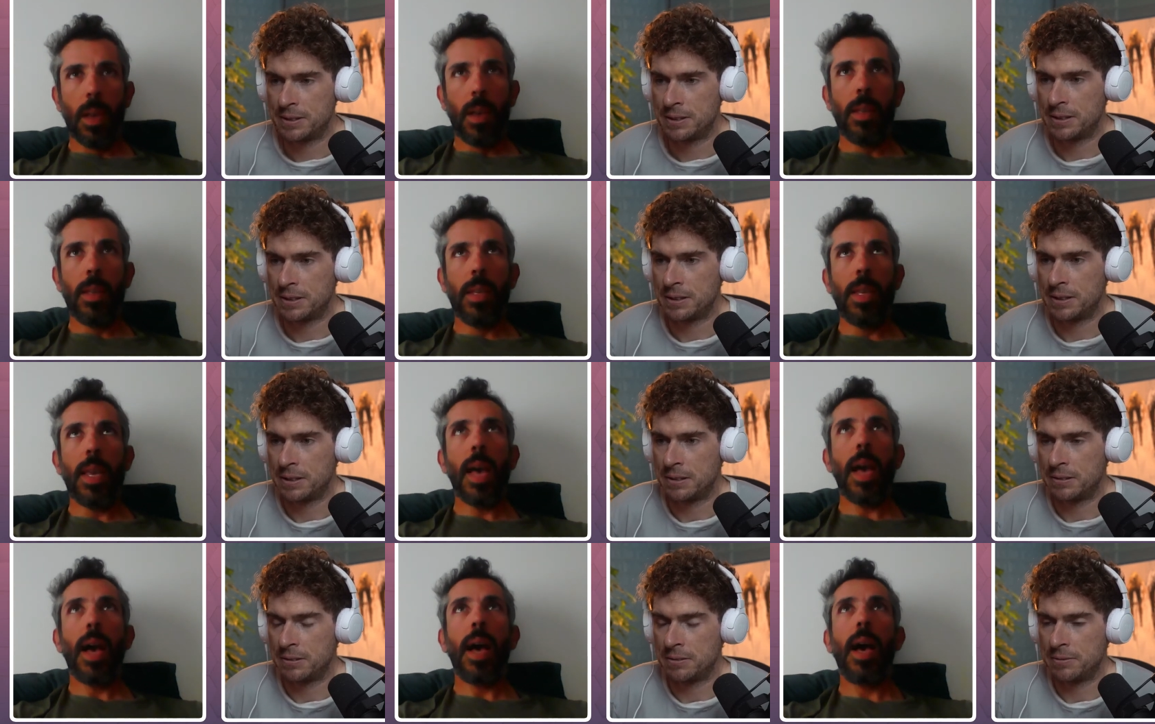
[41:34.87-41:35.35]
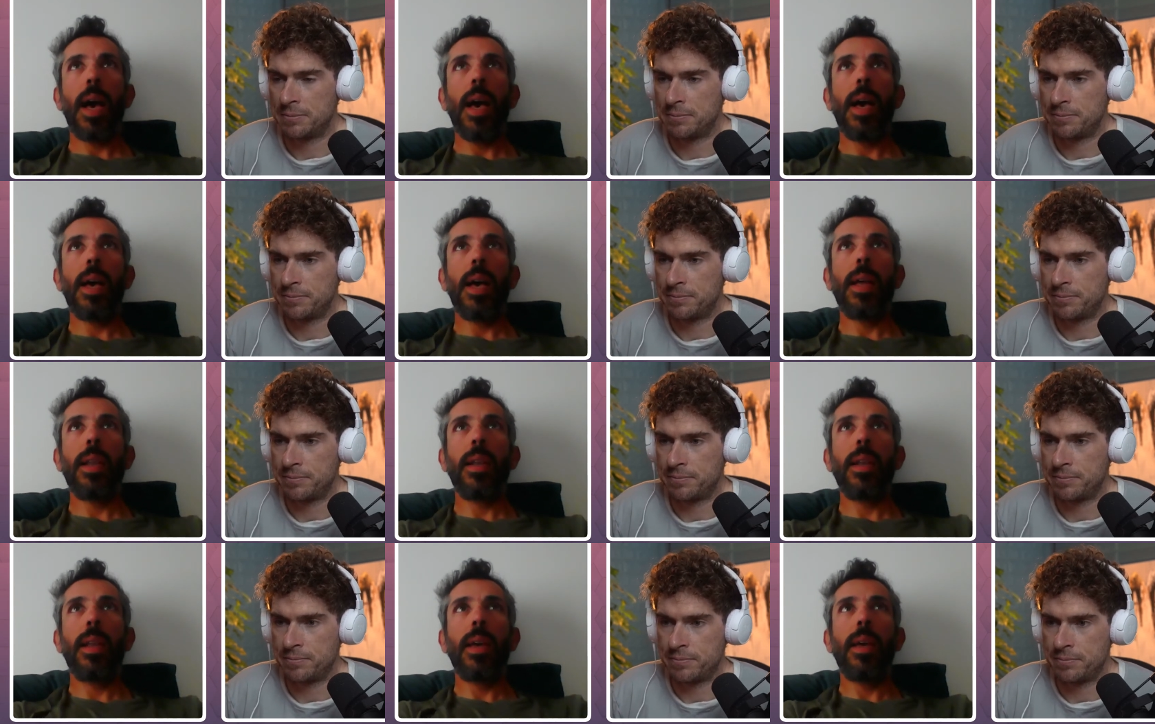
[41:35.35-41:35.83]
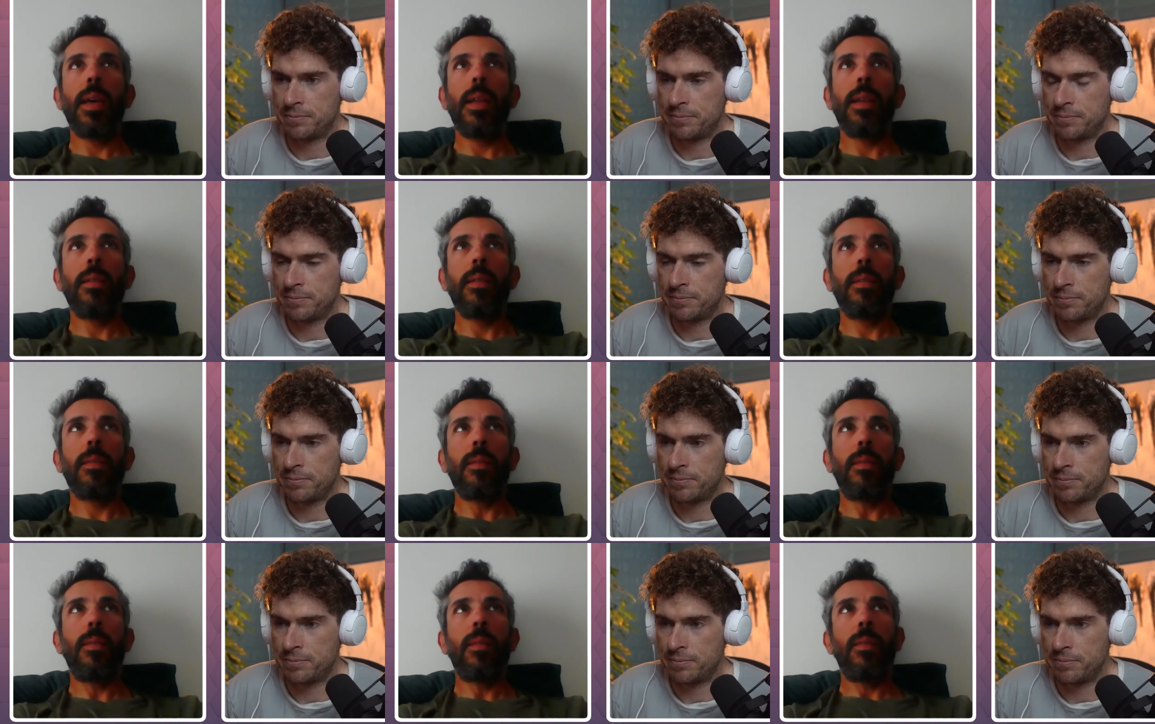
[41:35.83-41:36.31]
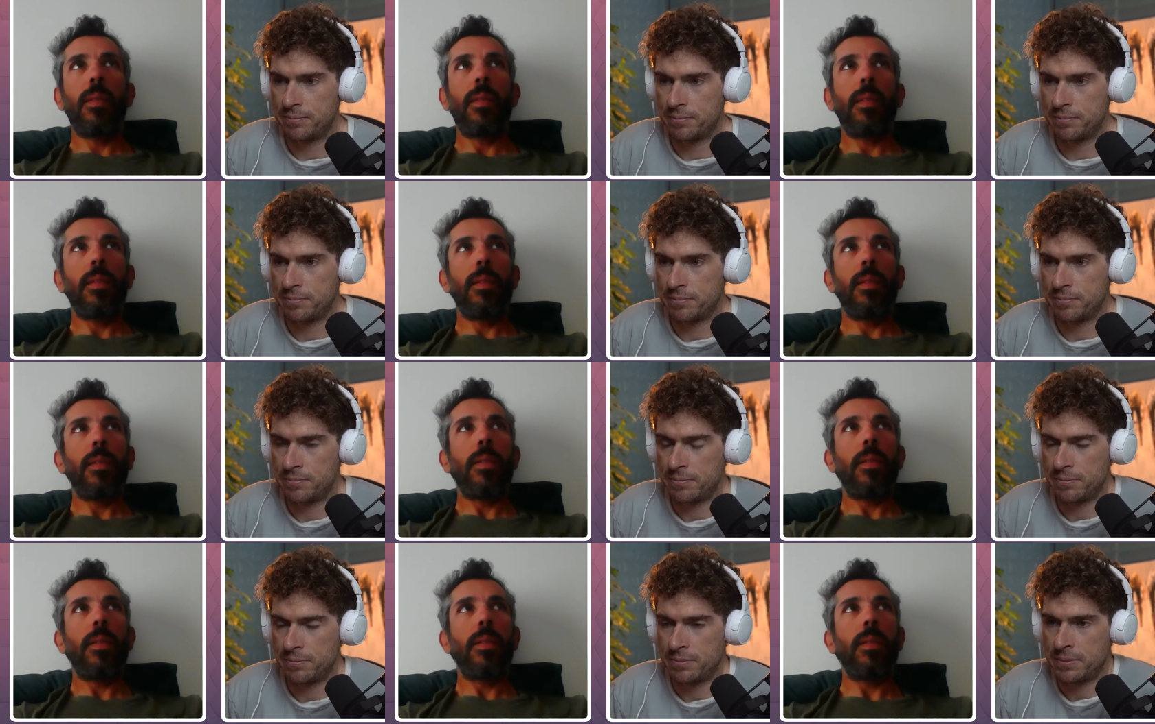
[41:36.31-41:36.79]
Speaker 1: Yeah, and and
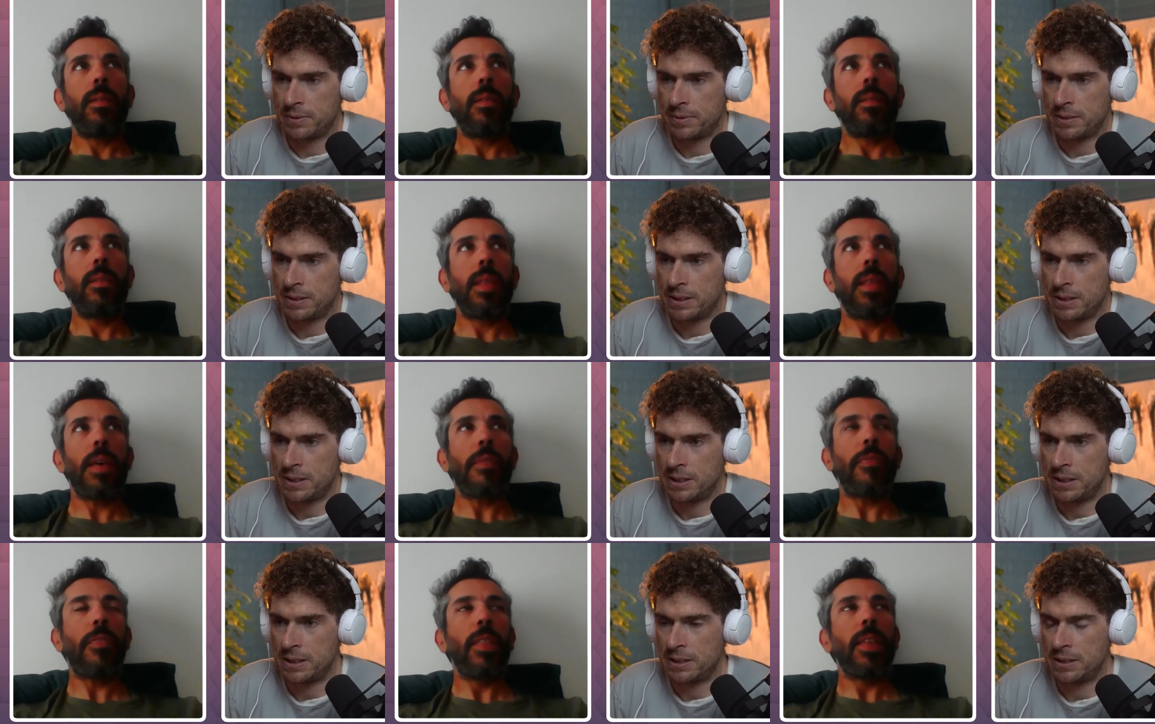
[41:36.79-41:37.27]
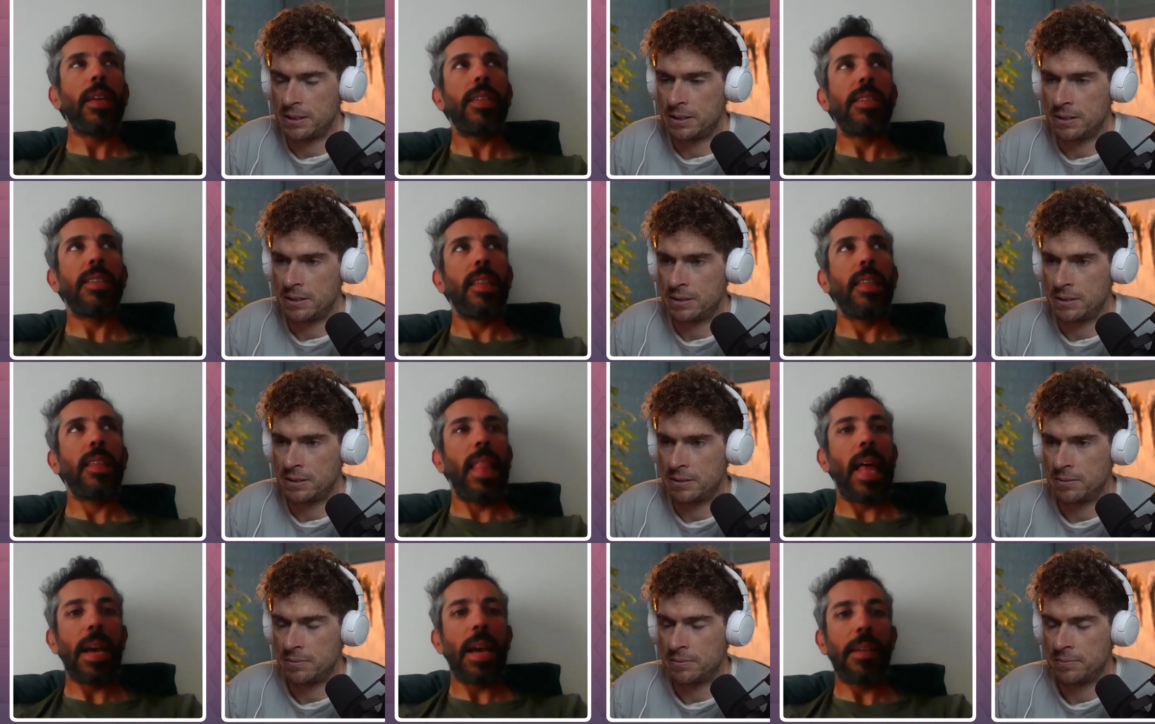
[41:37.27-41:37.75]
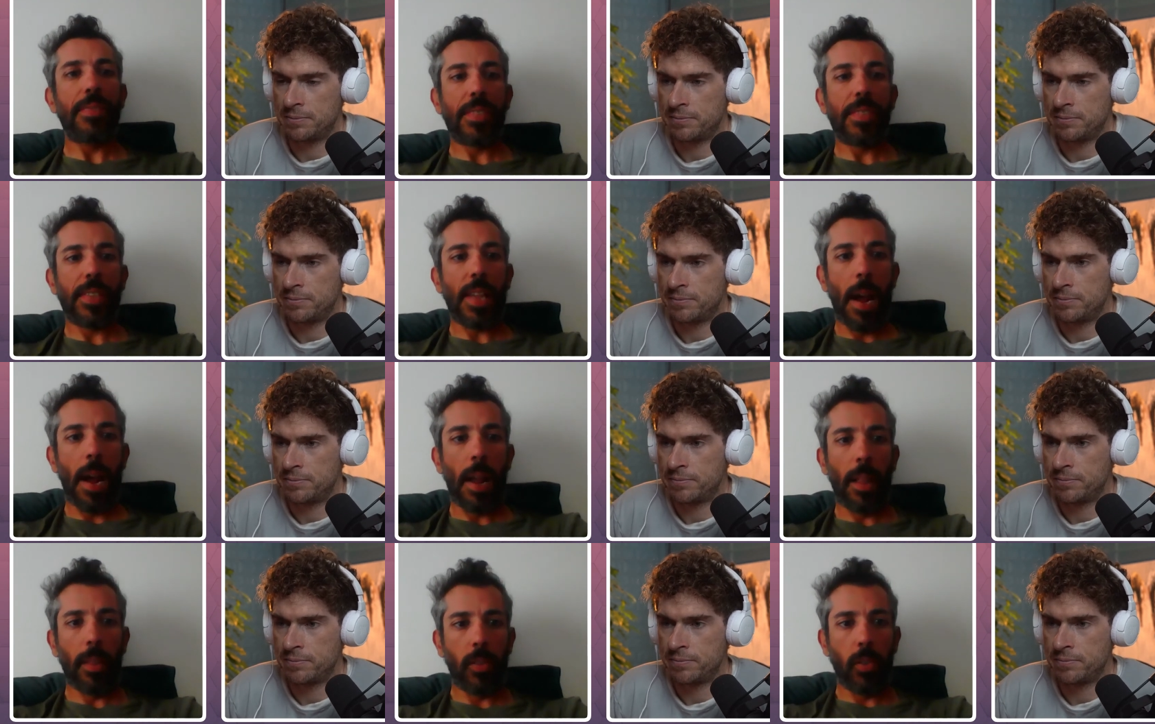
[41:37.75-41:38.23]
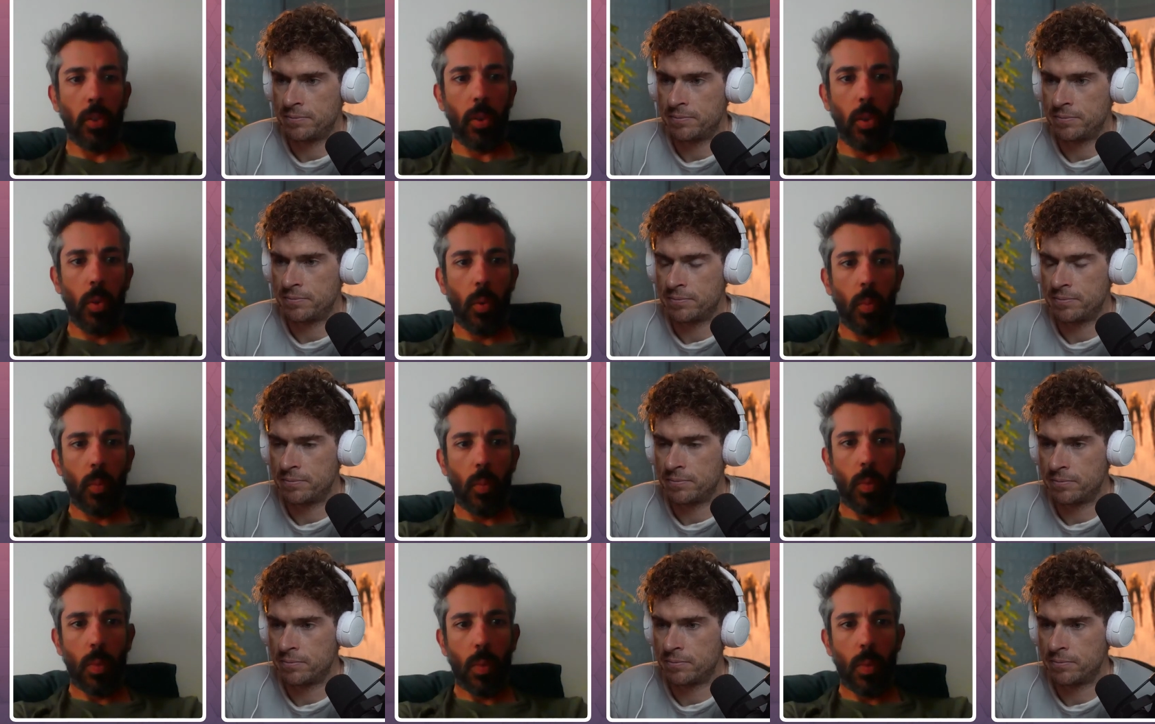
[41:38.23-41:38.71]
definitely it's a lifestyle too.